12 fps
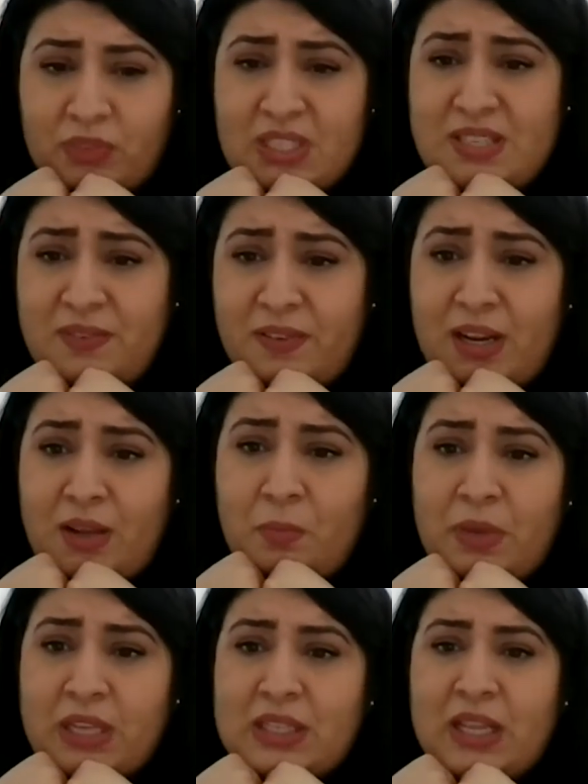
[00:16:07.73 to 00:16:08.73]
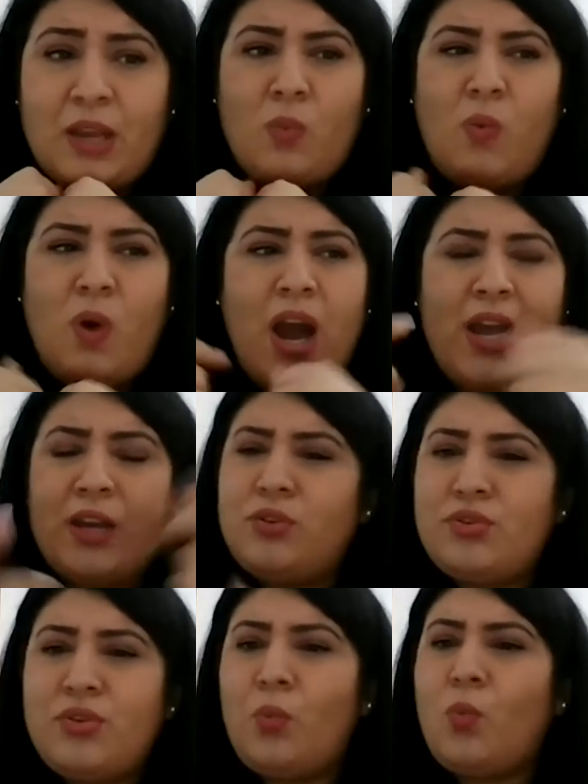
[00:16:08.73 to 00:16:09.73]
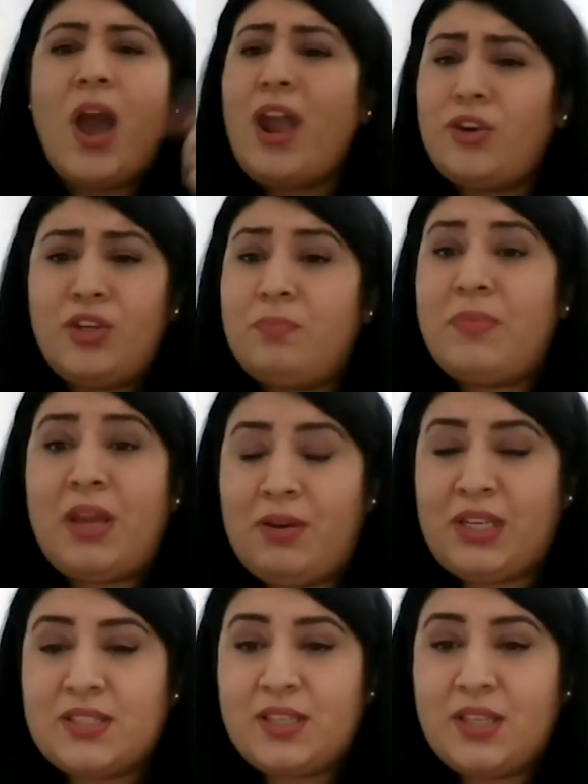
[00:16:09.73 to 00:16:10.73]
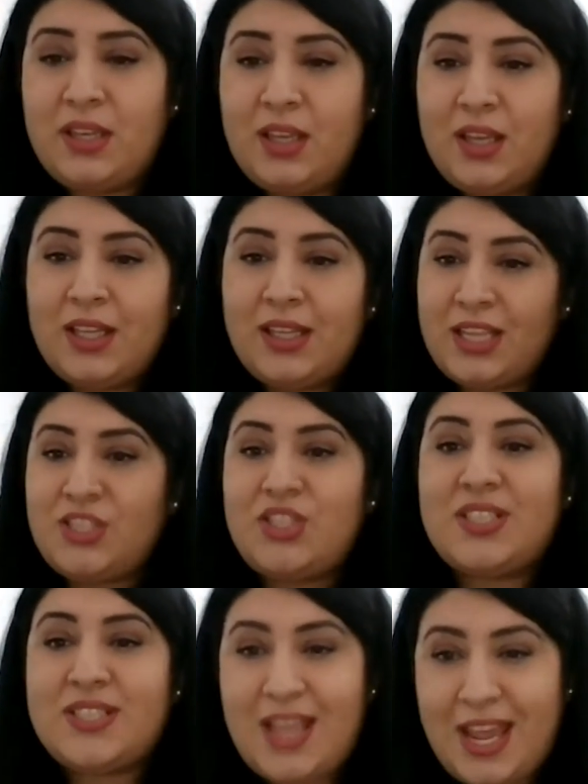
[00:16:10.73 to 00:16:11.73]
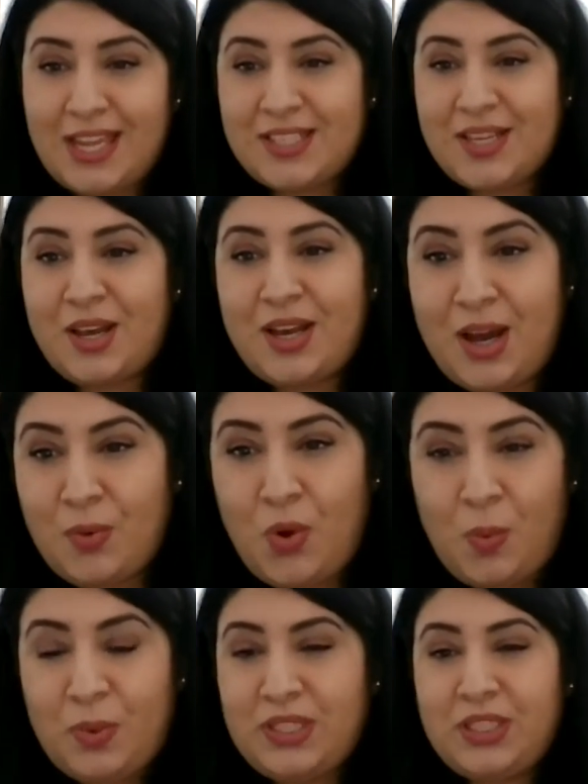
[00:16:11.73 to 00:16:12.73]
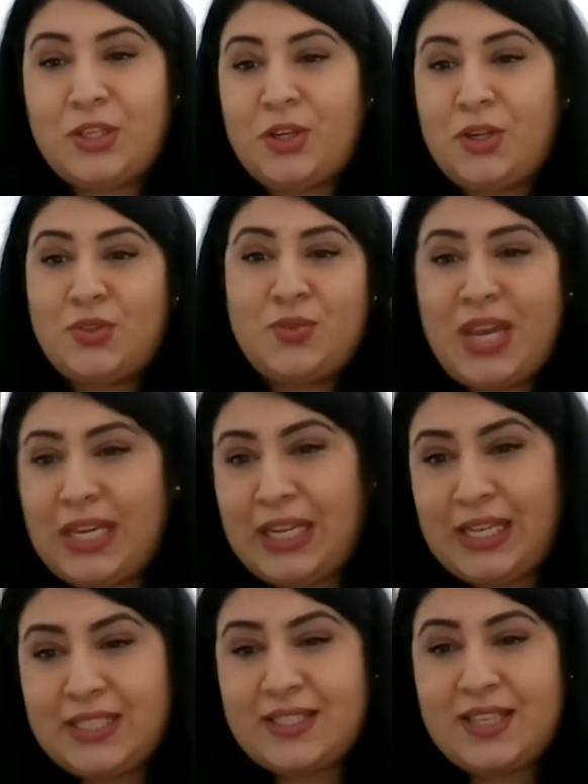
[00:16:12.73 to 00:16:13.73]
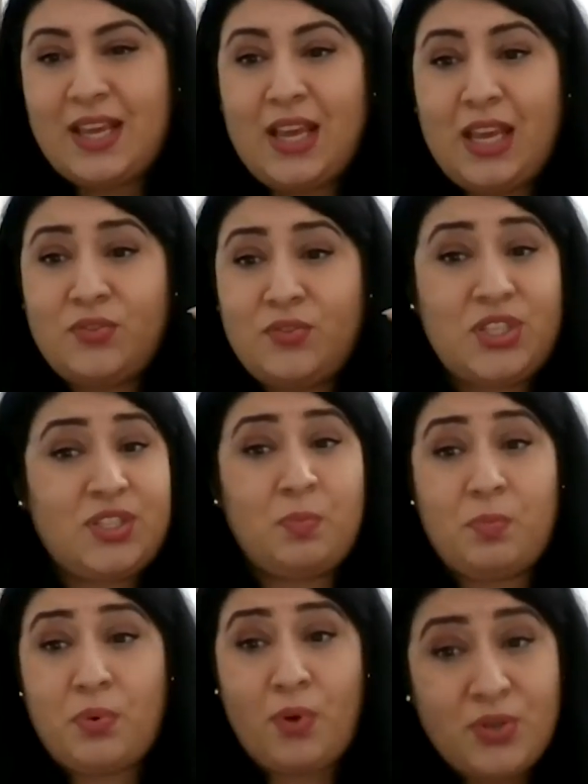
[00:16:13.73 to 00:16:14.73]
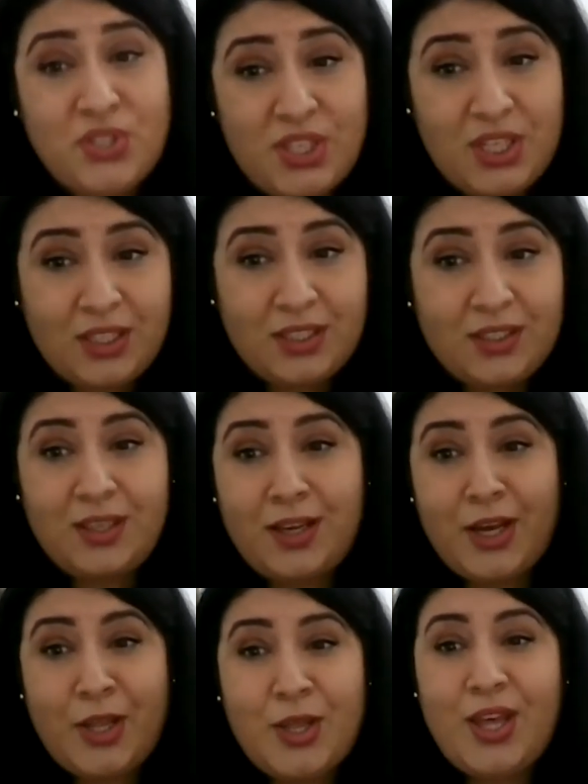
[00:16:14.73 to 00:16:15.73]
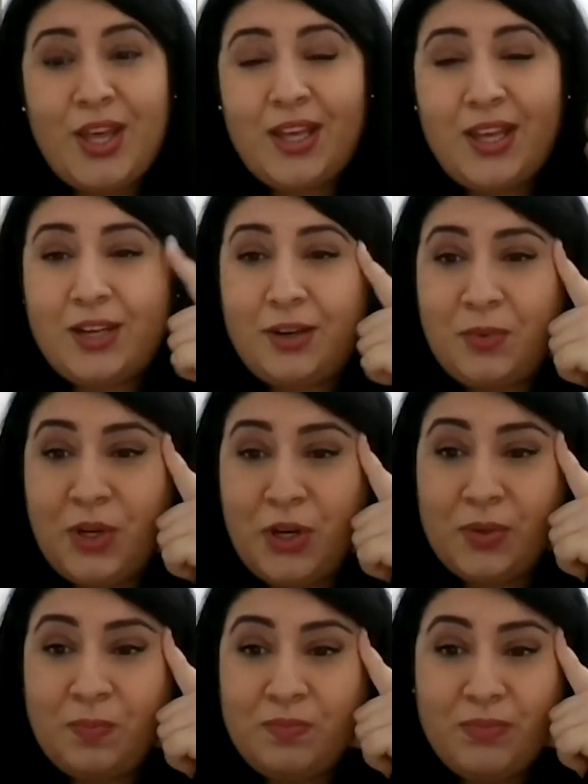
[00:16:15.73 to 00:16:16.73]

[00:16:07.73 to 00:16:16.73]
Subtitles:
development. Like, why are you married? Let's just say it, a woman in her 20s, if she's approaching her